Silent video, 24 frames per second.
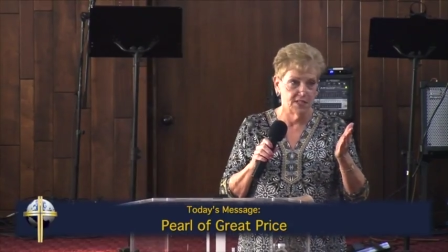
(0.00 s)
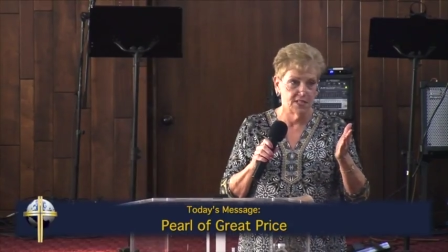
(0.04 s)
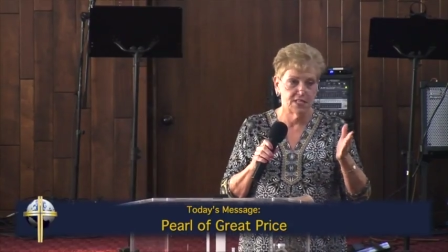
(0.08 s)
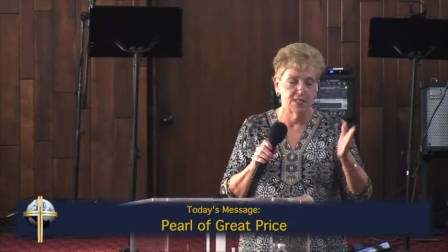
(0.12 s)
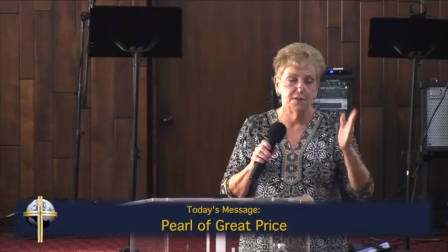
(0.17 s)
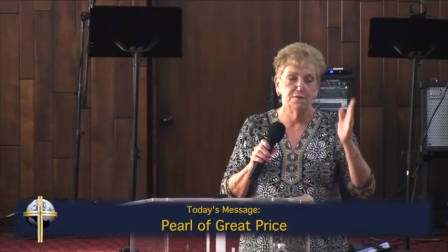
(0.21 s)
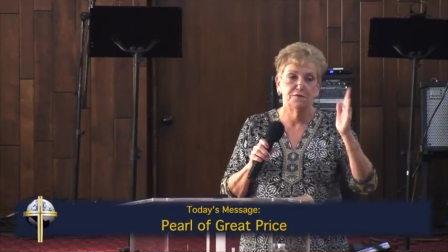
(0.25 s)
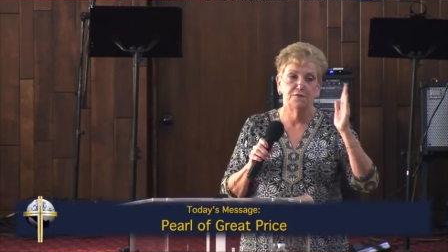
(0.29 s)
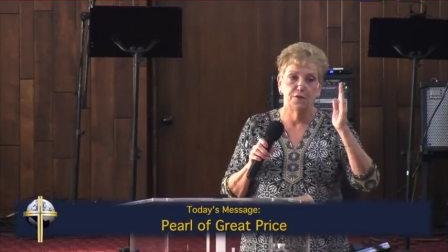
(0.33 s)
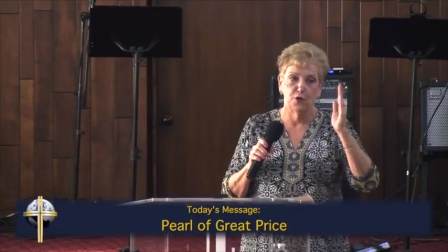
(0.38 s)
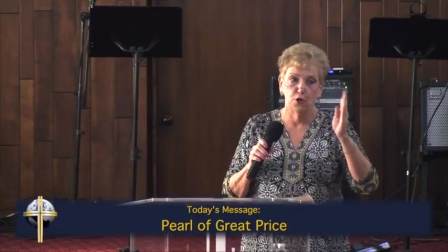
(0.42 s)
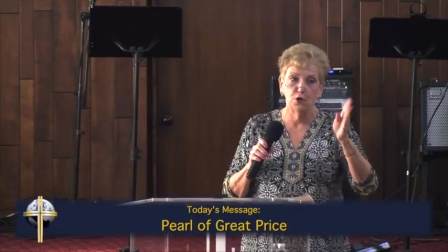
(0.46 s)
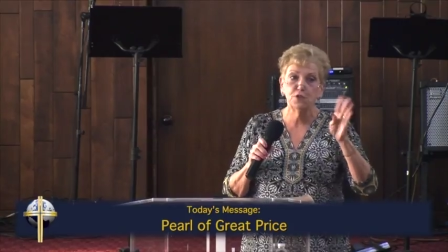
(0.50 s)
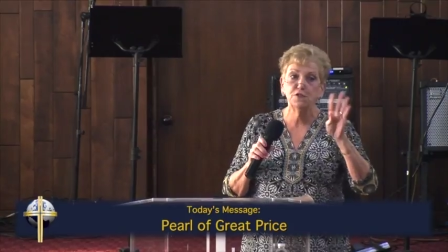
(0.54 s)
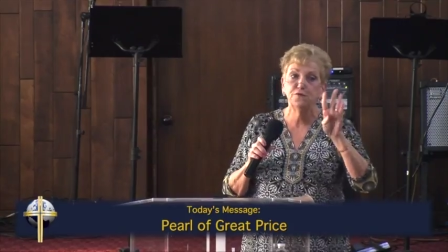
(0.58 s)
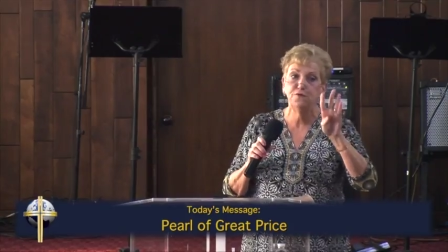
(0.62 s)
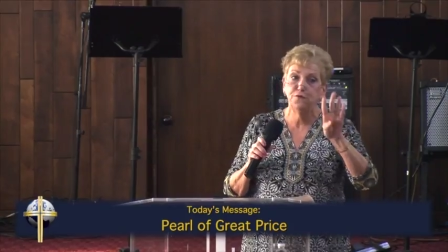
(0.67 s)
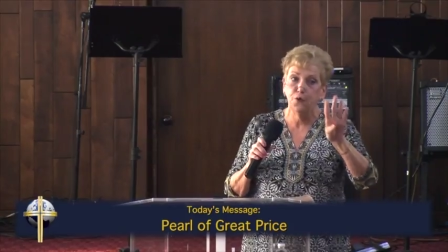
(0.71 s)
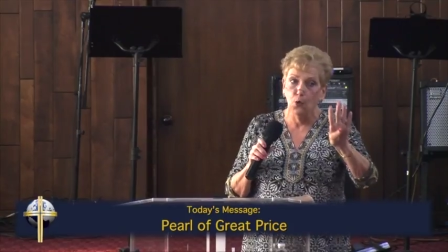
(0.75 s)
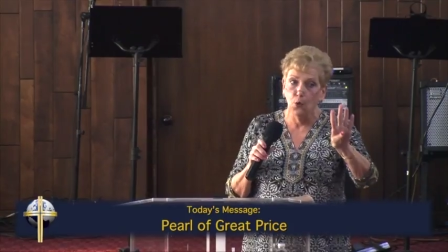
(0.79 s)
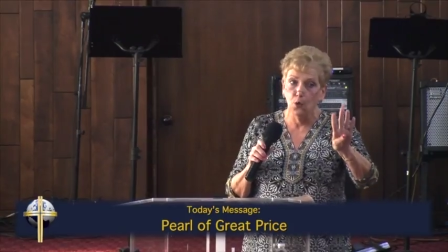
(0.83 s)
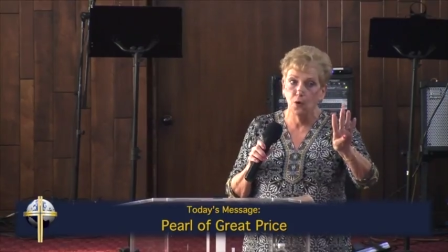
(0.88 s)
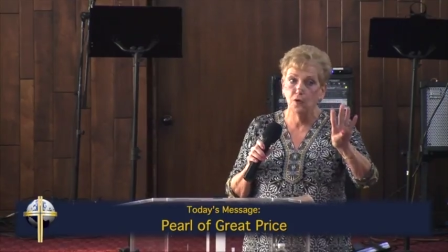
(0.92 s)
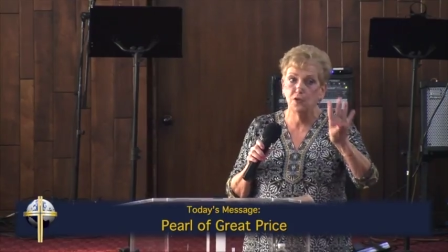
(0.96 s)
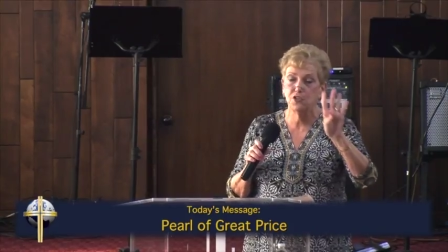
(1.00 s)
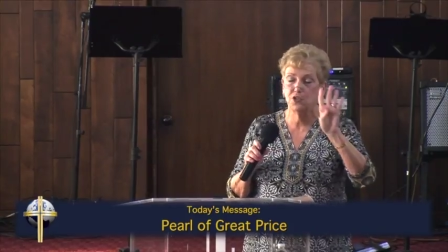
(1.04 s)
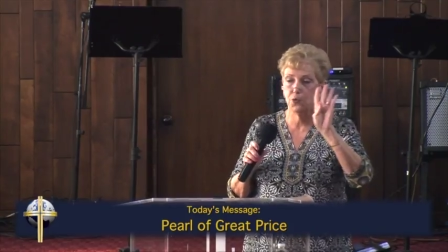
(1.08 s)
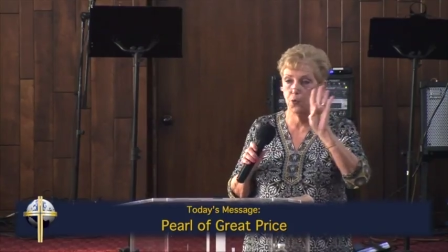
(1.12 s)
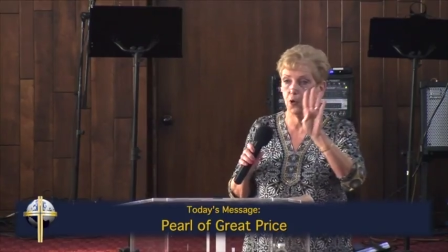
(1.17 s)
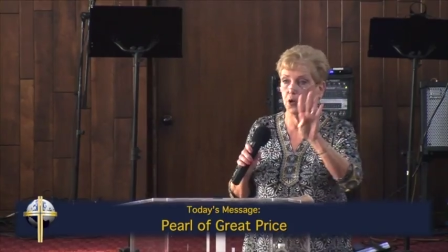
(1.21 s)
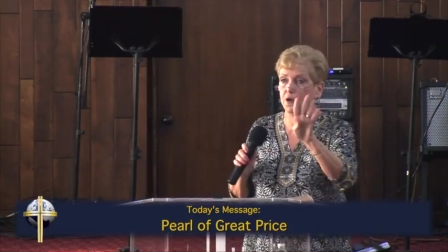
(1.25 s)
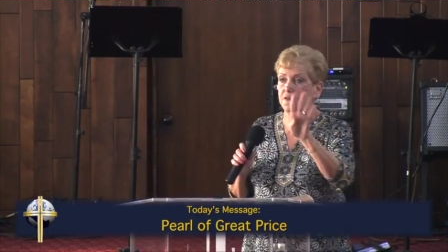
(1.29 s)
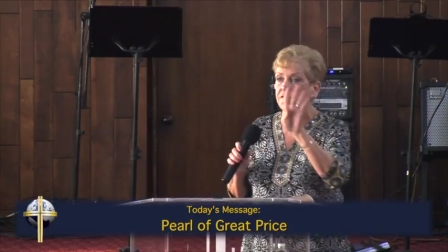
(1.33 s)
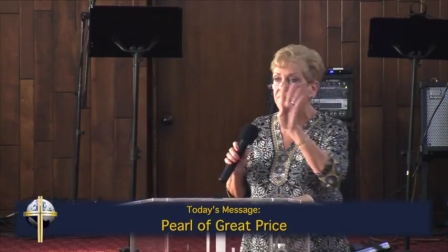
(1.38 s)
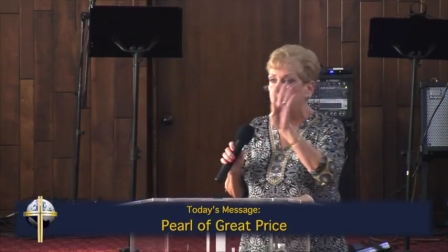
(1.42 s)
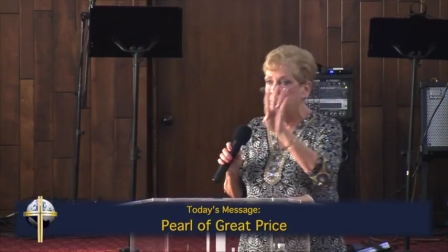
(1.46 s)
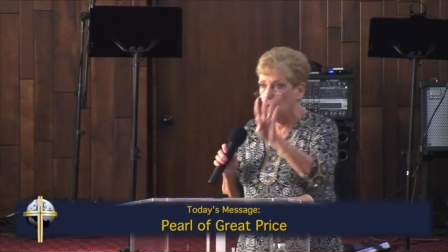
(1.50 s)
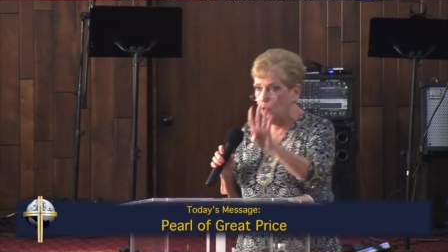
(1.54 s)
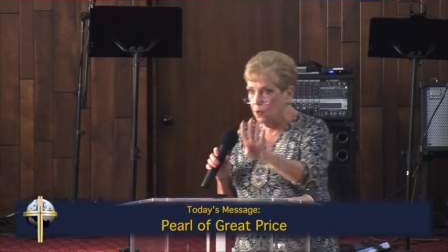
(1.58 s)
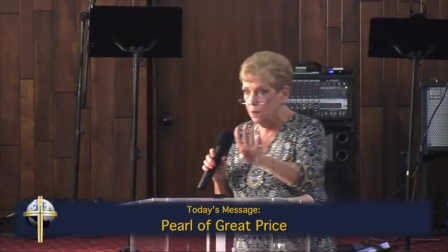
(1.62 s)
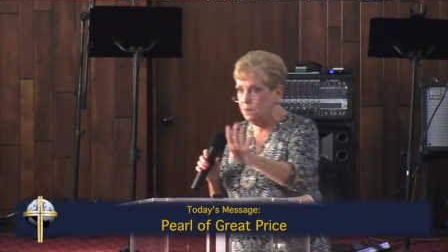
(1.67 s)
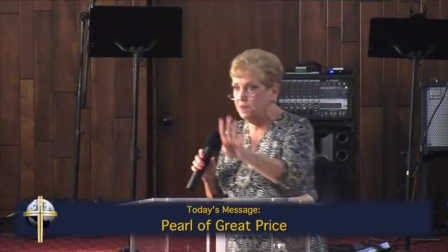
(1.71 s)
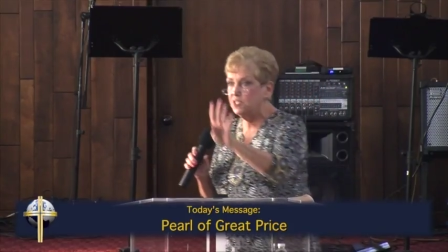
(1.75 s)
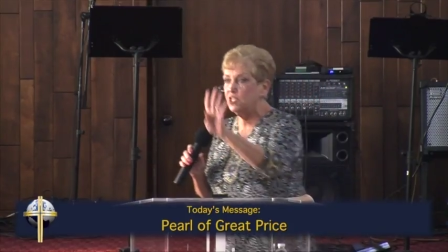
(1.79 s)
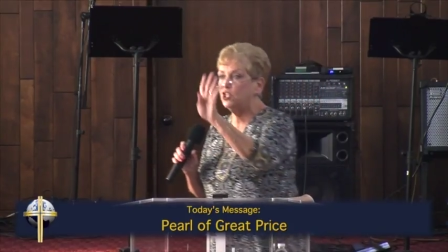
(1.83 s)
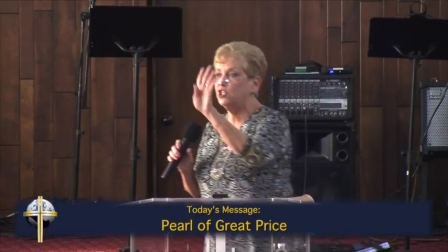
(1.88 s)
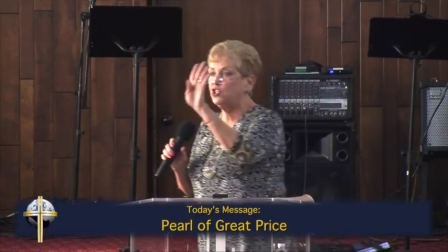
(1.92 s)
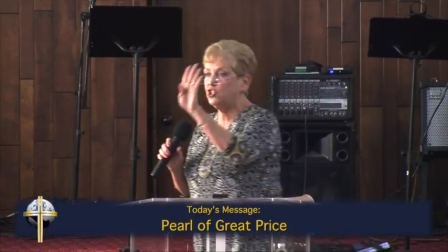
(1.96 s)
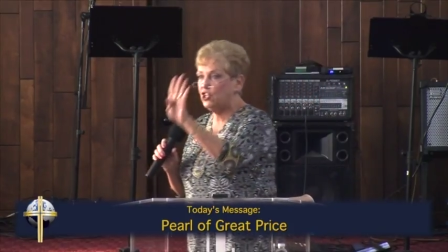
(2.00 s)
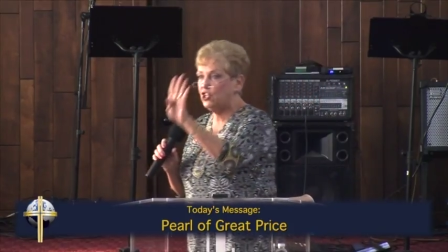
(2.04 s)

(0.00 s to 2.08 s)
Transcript: Listen, verse 4 is where he forms it,